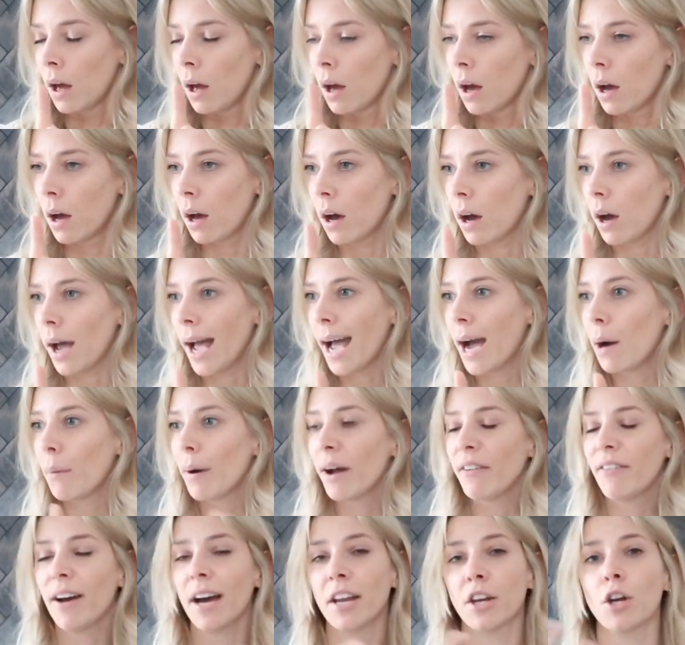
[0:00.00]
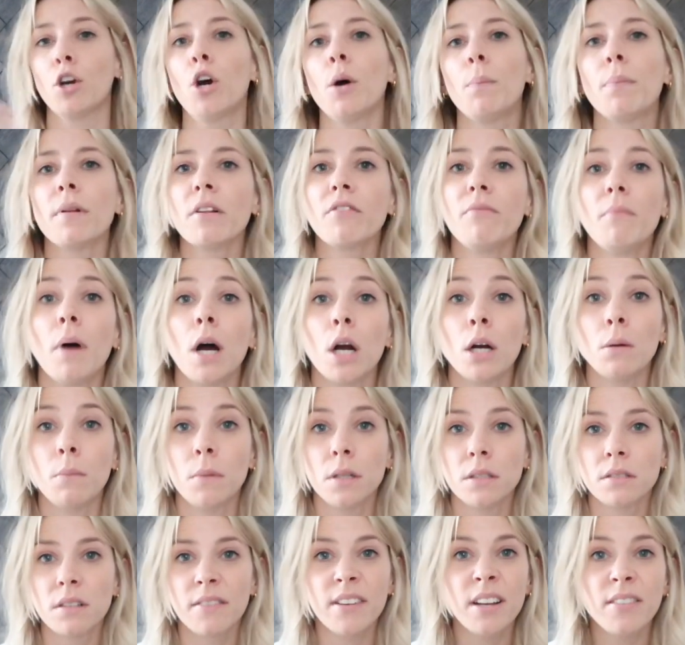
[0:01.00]
how I've had a couple of
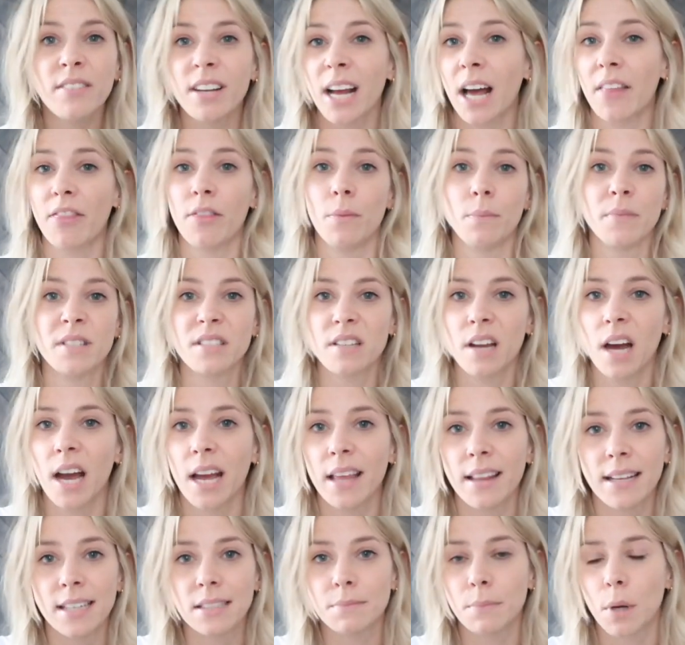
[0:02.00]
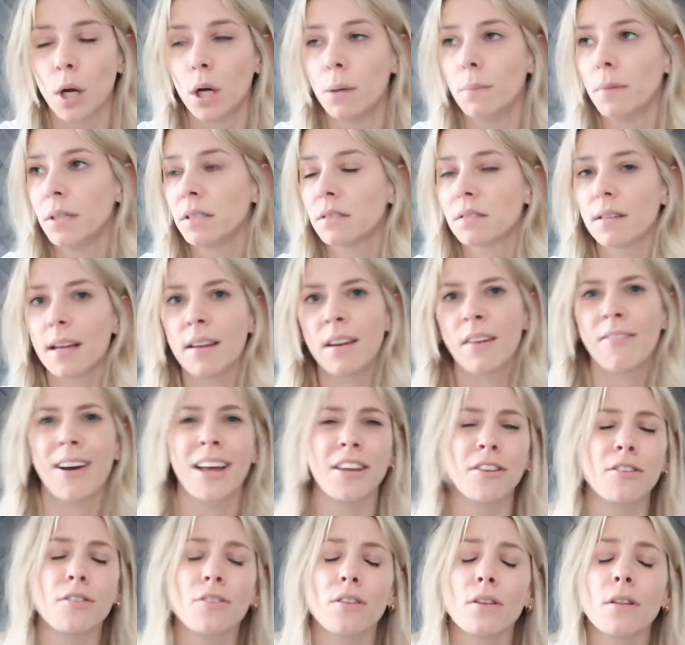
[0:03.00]
moments. I've even had them today, these moments, and I've
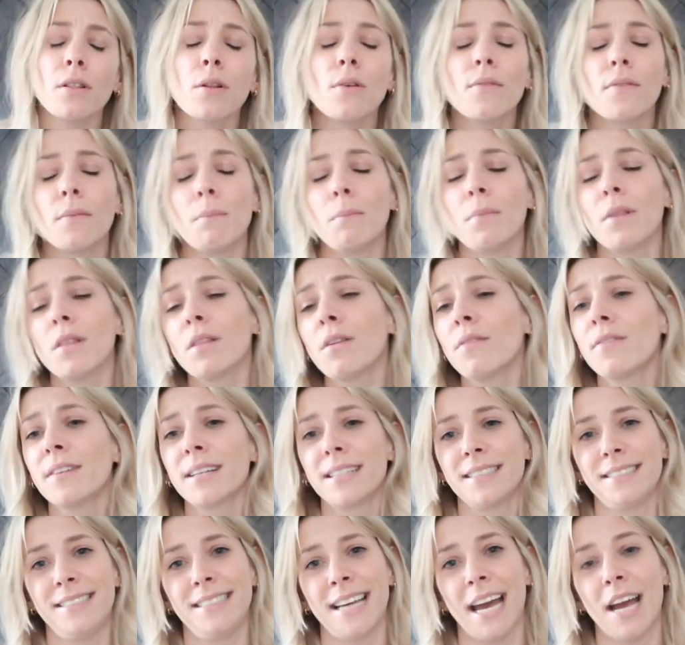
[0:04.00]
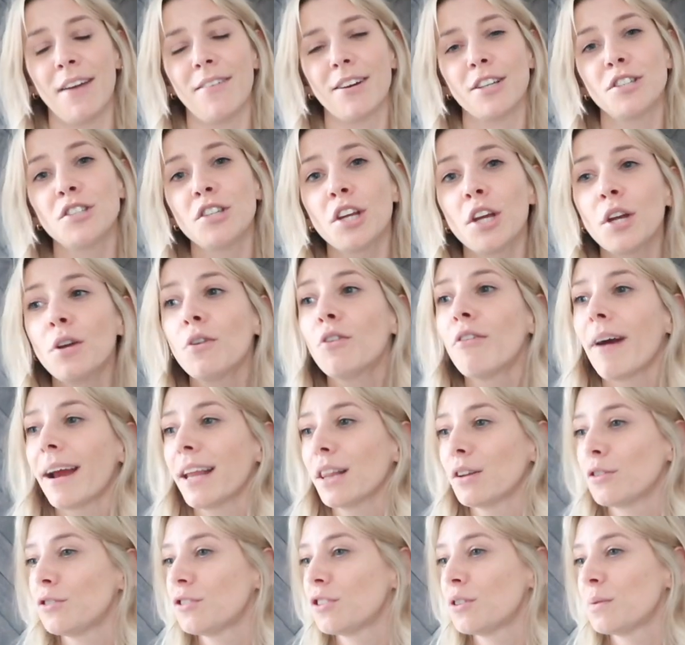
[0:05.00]
had the loveliest day. I've had 2
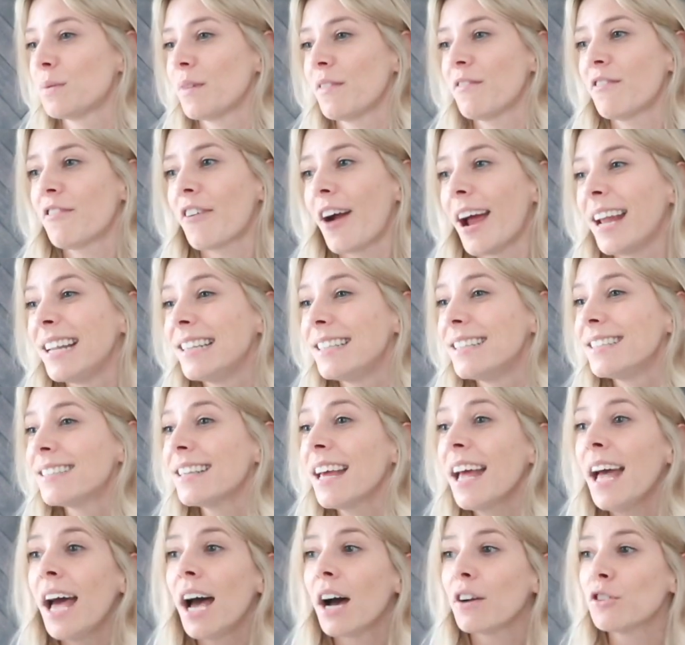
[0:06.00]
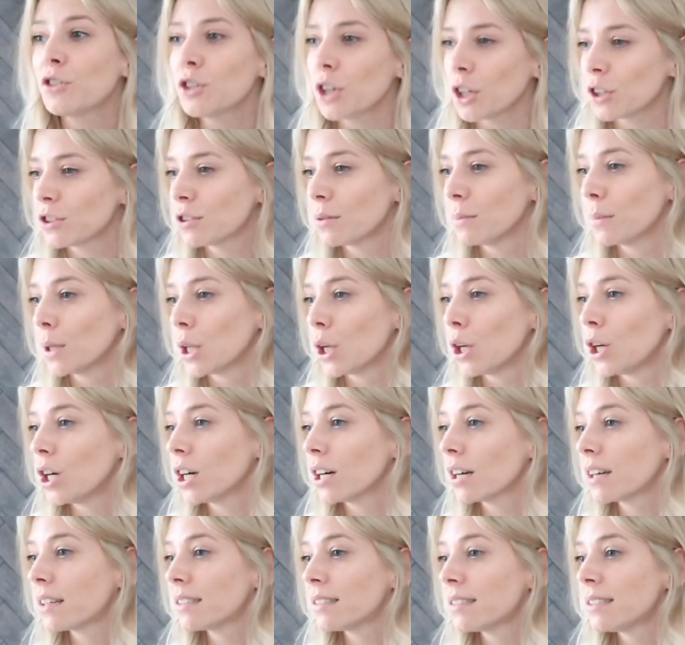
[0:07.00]
great lunches with friends, shot some
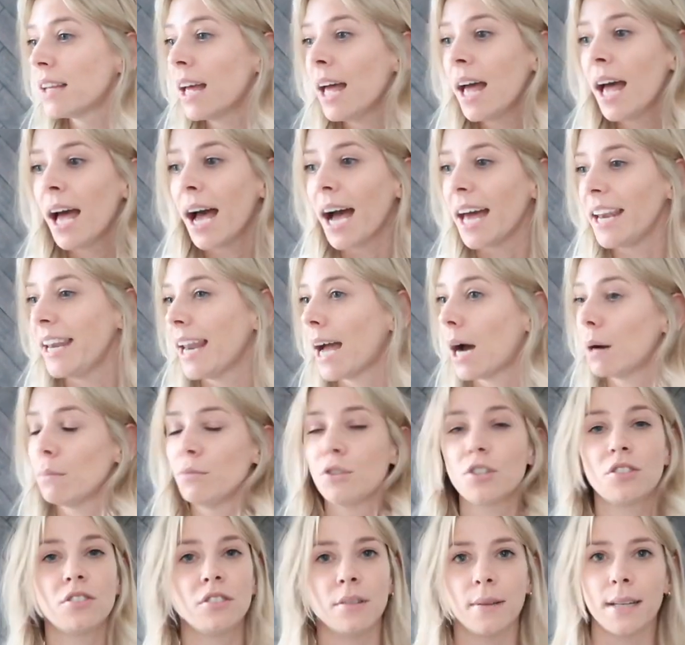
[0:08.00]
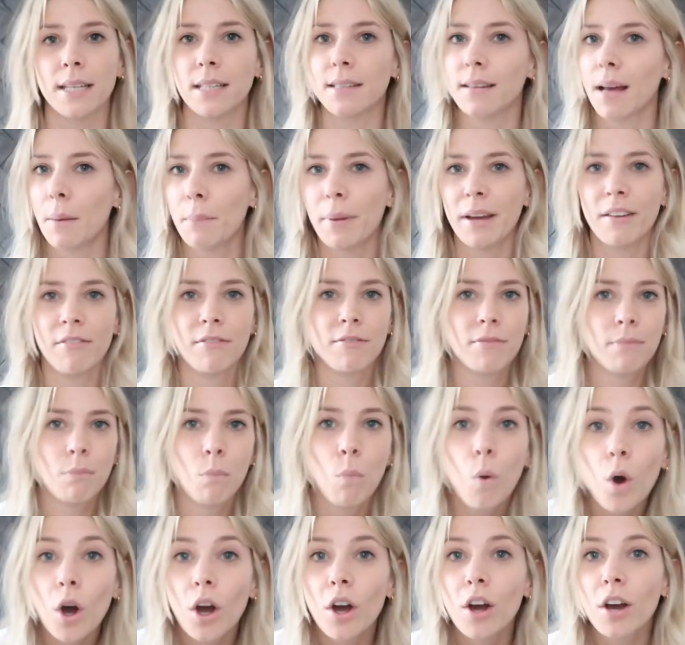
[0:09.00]
looks, and now I'm just doing a bit of
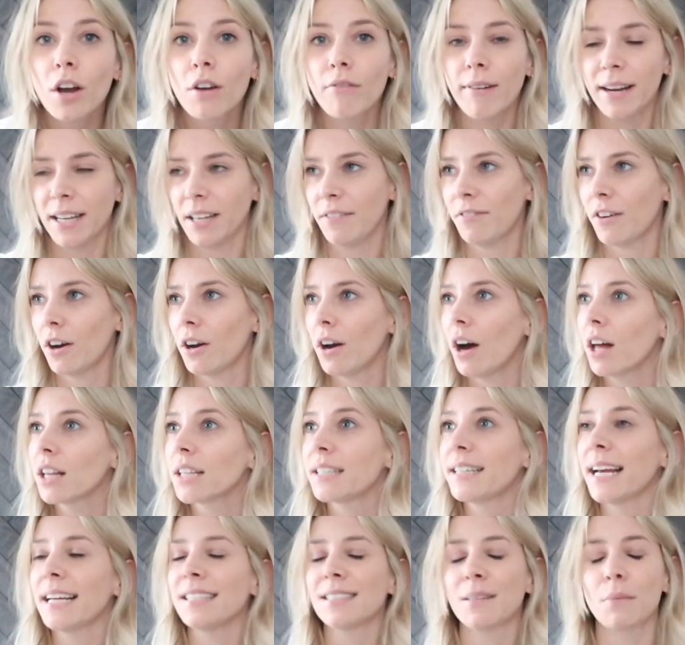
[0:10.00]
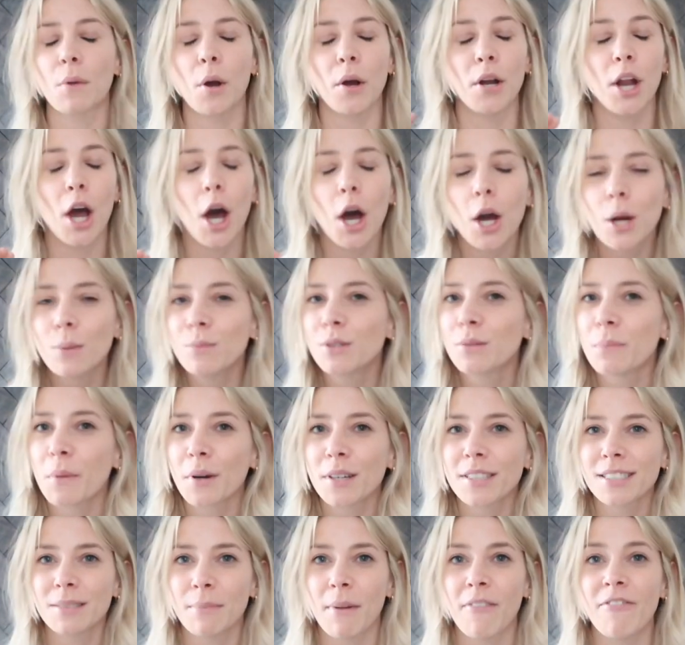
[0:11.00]
work ready for holidays. I'm going home
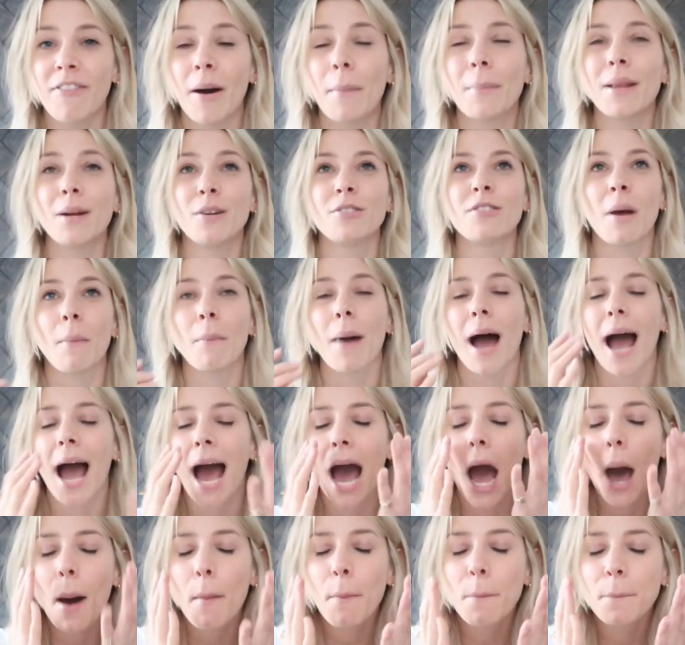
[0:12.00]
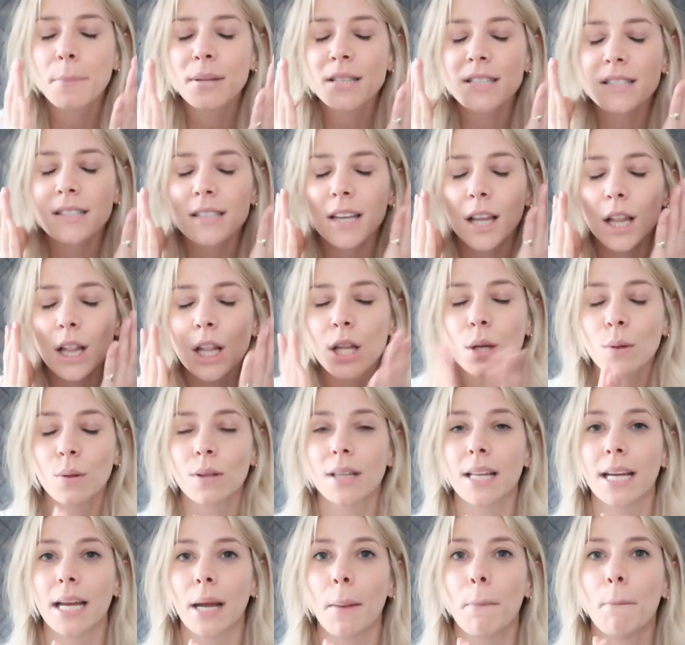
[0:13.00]
tomorrow to see my family, which I'm
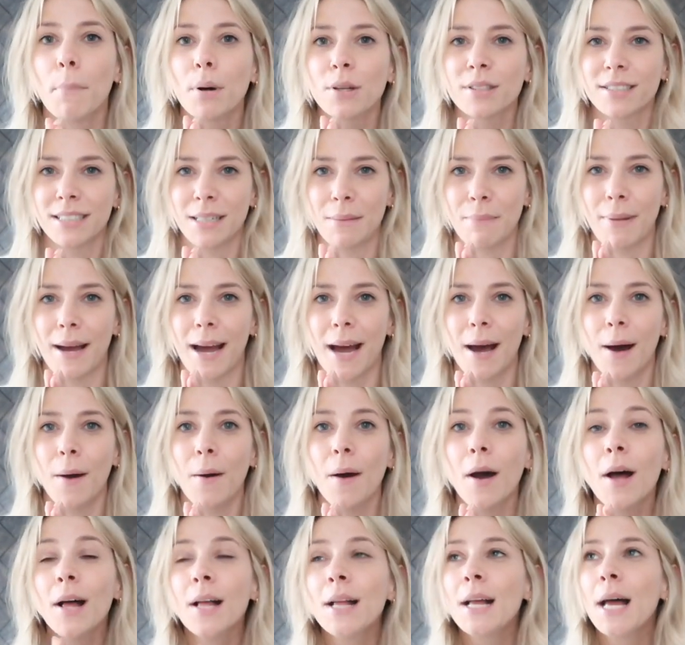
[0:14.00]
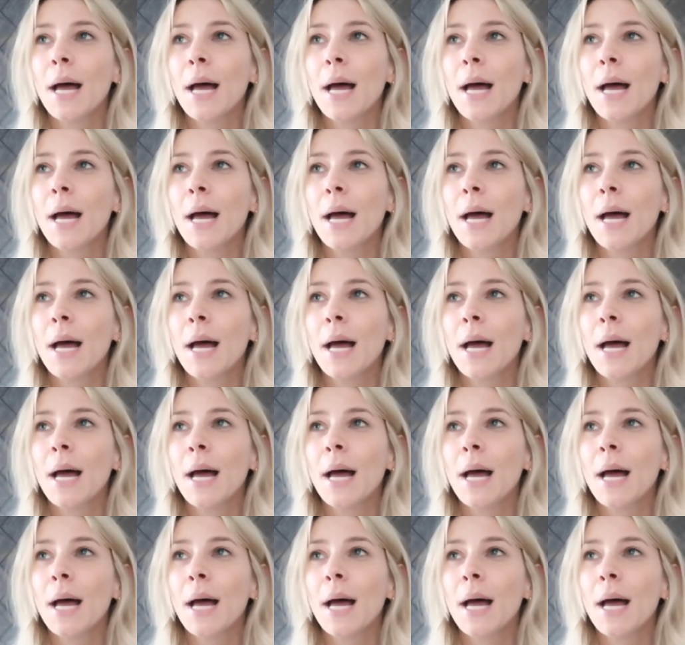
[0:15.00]
absolutely buzzing about.